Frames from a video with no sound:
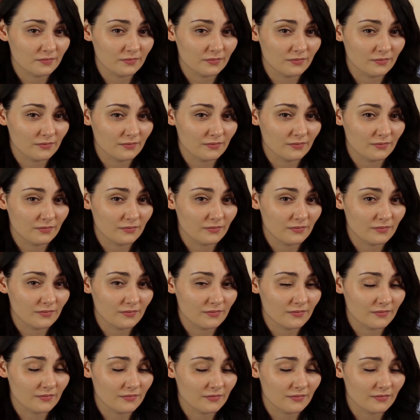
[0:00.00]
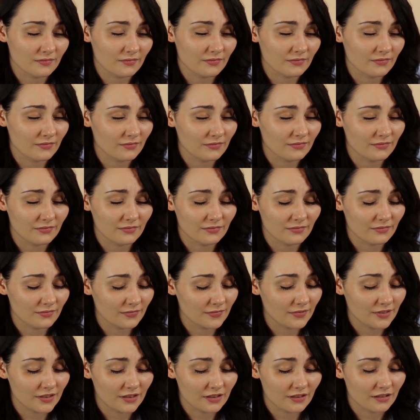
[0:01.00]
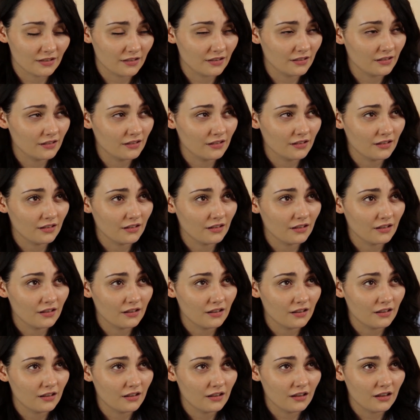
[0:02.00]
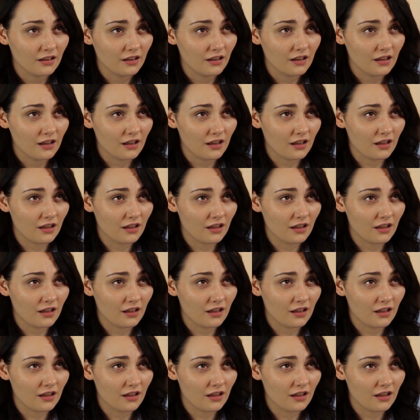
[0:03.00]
[no speech]